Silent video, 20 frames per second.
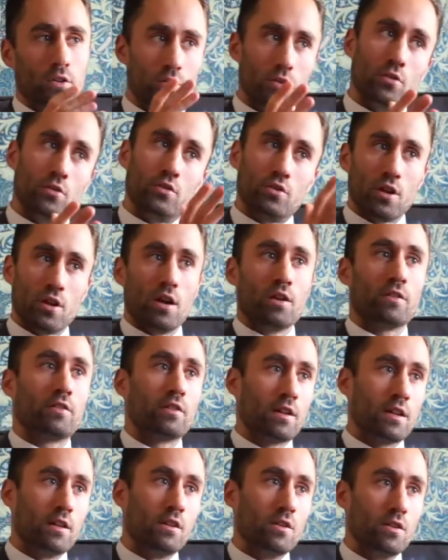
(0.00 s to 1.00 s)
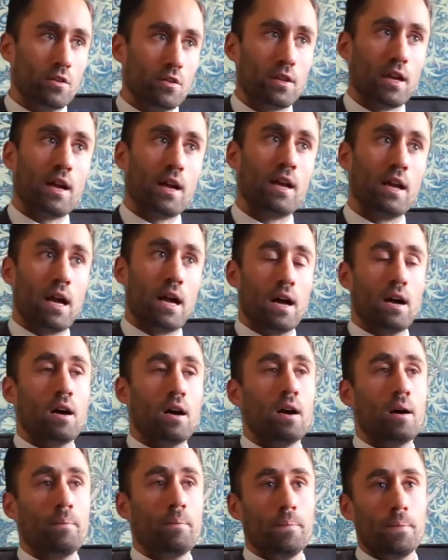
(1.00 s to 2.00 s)
starting in the UK,
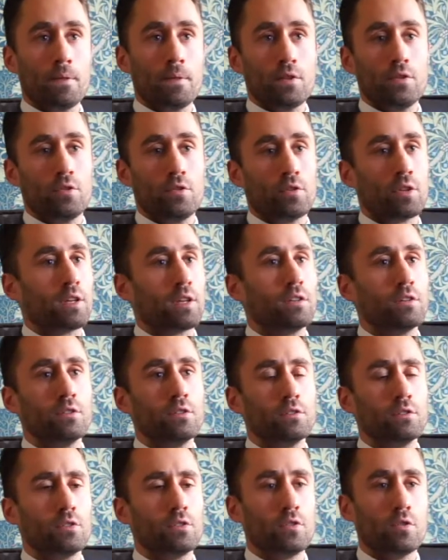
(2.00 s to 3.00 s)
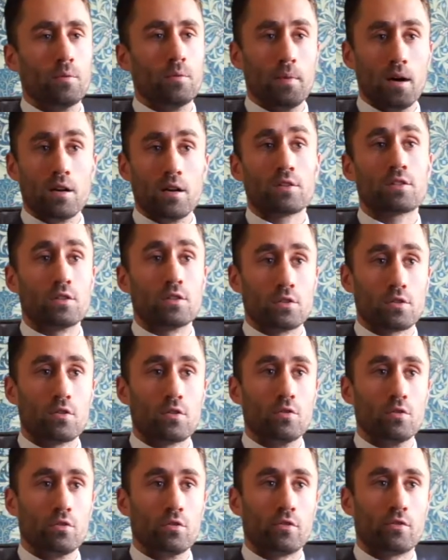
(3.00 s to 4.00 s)
you can do the master's
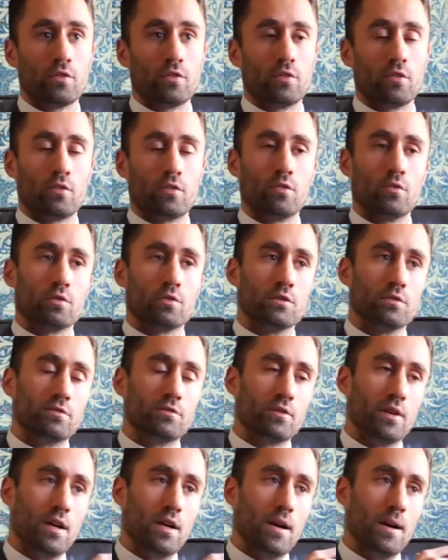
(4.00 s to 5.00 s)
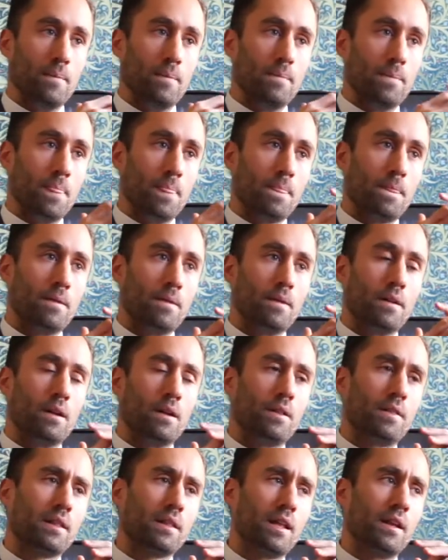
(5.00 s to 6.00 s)
course as the sort of,
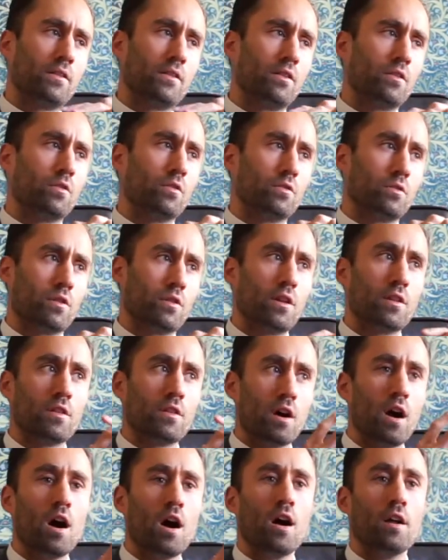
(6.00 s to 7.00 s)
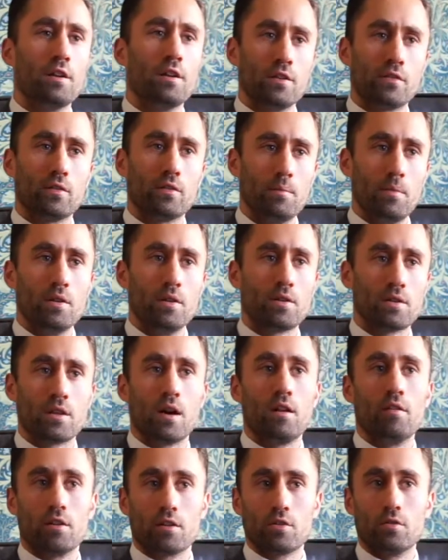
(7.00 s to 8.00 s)
I think that's the sort of the hardest and most
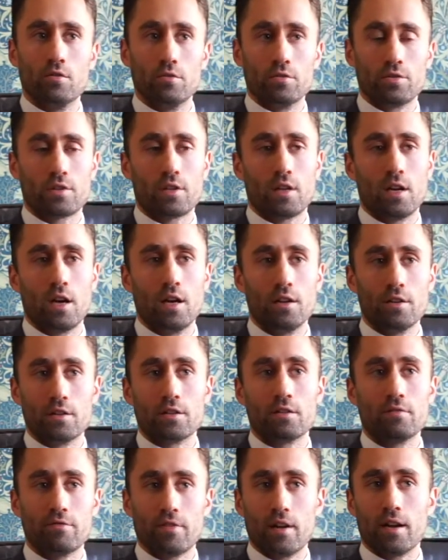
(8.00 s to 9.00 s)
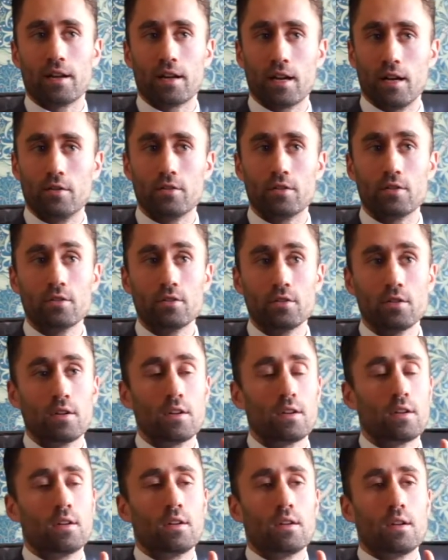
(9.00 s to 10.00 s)
thorough course that Hunters and Francois do.
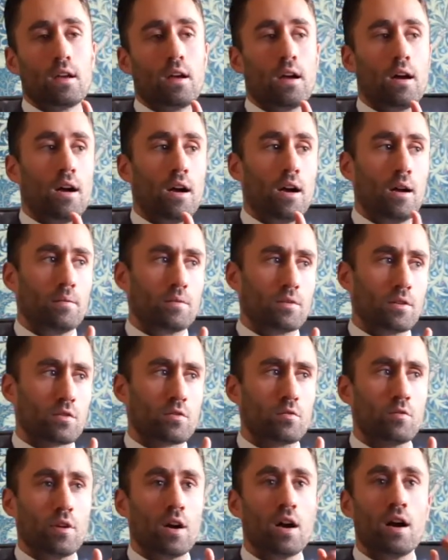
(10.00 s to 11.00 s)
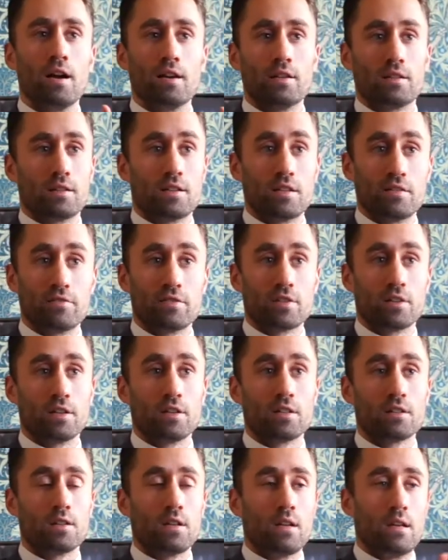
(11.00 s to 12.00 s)
So it's called the higher
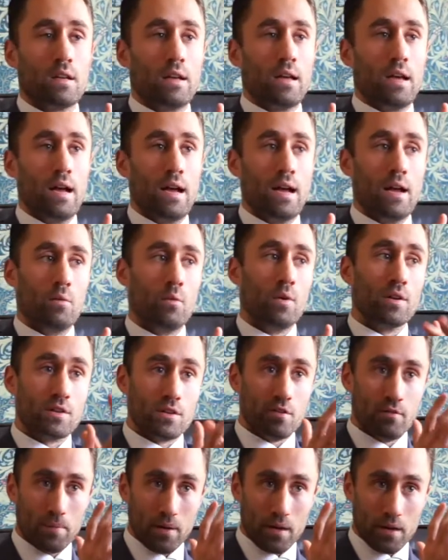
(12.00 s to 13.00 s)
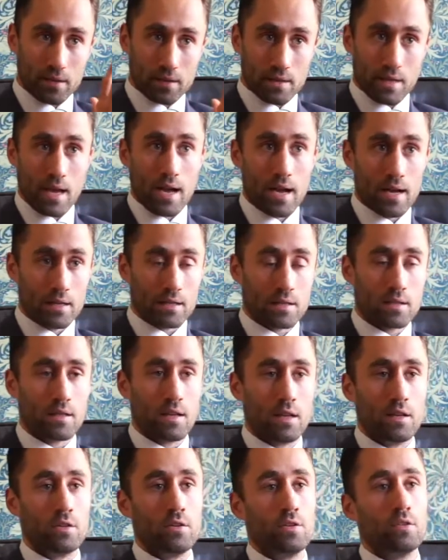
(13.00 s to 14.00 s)
certificate. And once you've passed that,
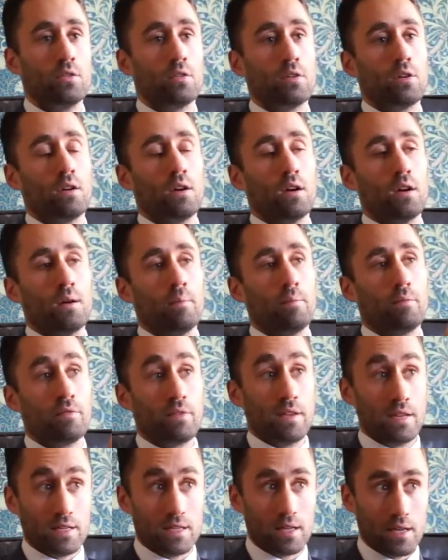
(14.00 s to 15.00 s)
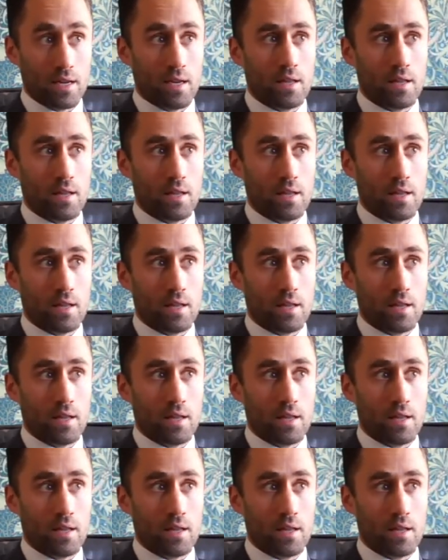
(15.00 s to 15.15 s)
then you, last